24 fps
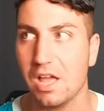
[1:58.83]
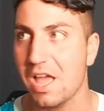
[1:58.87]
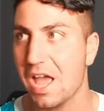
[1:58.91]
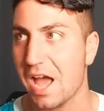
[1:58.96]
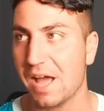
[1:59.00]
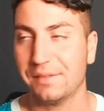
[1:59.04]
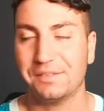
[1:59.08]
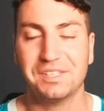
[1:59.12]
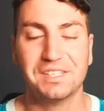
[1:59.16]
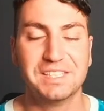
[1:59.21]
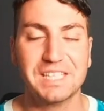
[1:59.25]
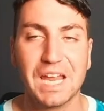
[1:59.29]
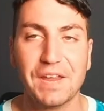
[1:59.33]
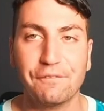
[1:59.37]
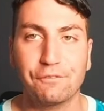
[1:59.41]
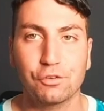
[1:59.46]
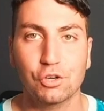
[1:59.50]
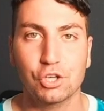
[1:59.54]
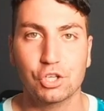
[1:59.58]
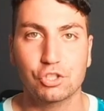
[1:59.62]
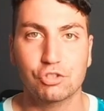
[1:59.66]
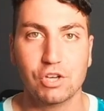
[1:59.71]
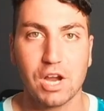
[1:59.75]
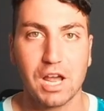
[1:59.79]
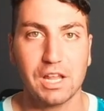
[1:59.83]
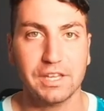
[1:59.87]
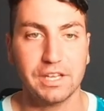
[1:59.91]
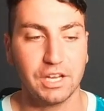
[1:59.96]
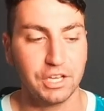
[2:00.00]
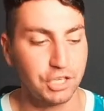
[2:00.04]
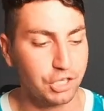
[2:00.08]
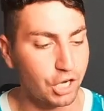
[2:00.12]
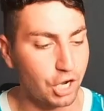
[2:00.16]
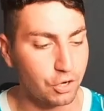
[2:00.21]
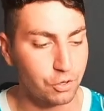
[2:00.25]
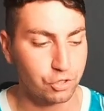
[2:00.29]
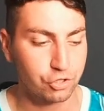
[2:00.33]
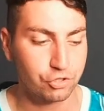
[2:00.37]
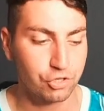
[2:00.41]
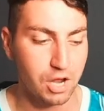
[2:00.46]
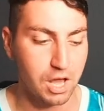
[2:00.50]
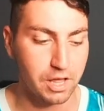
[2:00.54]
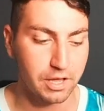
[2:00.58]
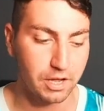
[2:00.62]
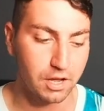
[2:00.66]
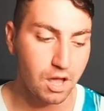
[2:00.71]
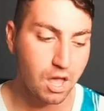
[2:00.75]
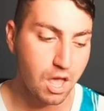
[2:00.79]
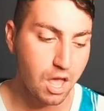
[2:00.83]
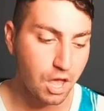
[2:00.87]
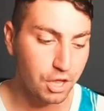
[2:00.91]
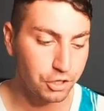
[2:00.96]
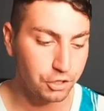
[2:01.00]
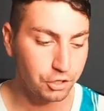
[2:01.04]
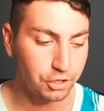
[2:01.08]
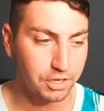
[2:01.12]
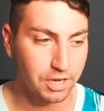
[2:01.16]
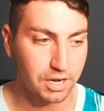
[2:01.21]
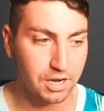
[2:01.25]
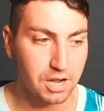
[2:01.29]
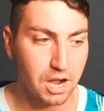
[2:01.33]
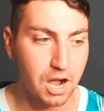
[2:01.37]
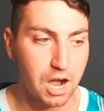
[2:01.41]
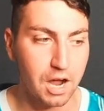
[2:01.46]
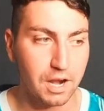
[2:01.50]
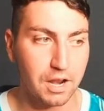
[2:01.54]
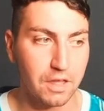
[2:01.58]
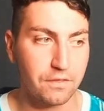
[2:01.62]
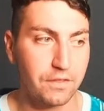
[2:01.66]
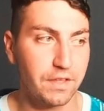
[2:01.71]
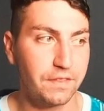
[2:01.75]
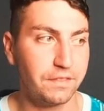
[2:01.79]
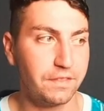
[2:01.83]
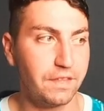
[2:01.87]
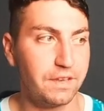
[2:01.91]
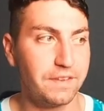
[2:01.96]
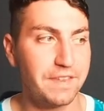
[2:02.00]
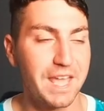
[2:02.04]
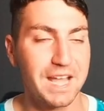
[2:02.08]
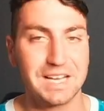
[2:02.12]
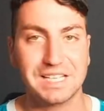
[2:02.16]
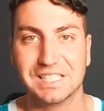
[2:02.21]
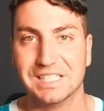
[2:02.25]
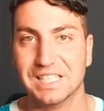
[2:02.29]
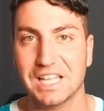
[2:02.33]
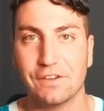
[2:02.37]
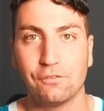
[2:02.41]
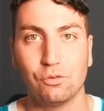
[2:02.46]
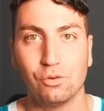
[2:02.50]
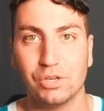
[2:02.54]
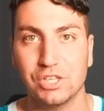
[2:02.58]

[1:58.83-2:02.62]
And it's the same for Australia. You go to Australia, you can kart, and then the next level